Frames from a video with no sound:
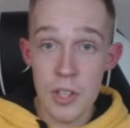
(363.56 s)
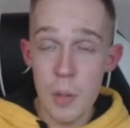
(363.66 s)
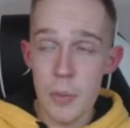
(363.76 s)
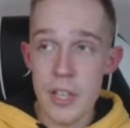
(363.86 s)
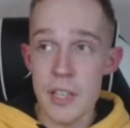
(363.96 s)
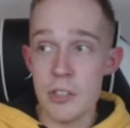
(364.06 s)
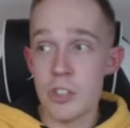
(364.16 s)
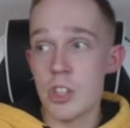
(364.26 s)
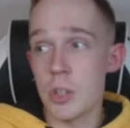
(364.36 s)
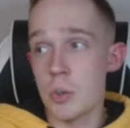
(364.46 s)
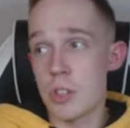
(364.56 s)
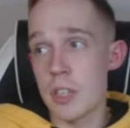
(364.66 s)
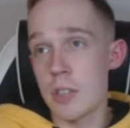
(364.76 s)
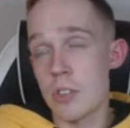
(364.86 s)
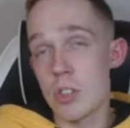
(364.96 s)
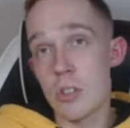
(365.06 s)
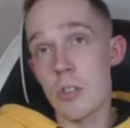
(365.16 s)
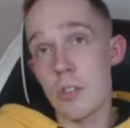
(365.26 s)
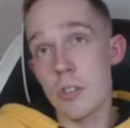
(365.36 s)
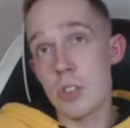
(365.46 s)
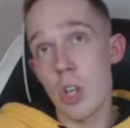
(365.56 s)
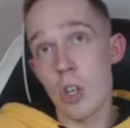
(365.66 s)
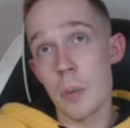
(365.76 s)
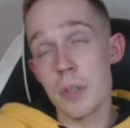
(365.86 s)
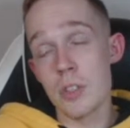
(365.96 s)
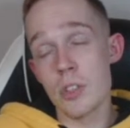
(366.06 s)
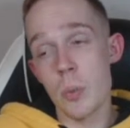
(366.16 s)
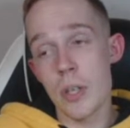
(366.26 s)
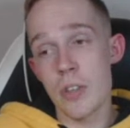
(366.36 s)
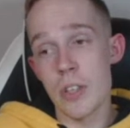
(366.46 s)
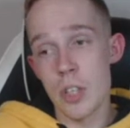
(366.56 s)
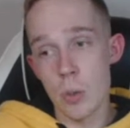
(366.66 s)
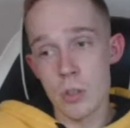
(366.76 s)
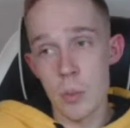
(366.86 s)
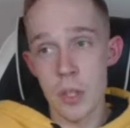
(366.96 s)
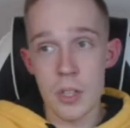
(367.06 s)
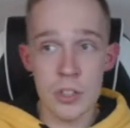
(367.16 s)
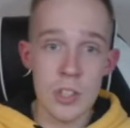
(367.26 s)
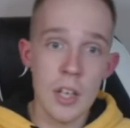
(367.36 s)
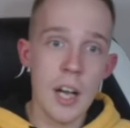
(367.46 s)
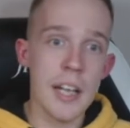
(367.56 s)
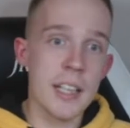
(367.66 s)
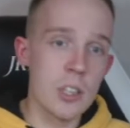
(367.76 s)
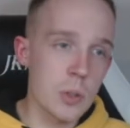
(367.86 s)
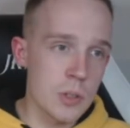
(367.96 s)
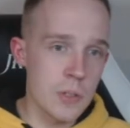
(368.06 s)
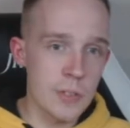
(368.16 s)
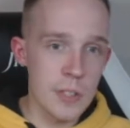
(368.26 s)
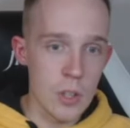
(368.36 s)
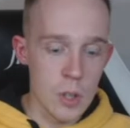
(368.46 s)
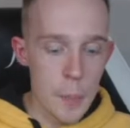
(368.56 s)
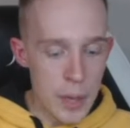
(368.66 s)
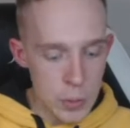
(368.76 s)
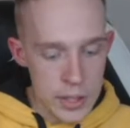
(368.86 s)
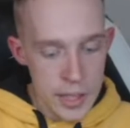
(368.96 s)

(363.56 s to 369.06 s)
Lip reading: But then he introduced the tournaments with no rewards, and he could do his $50 bounty.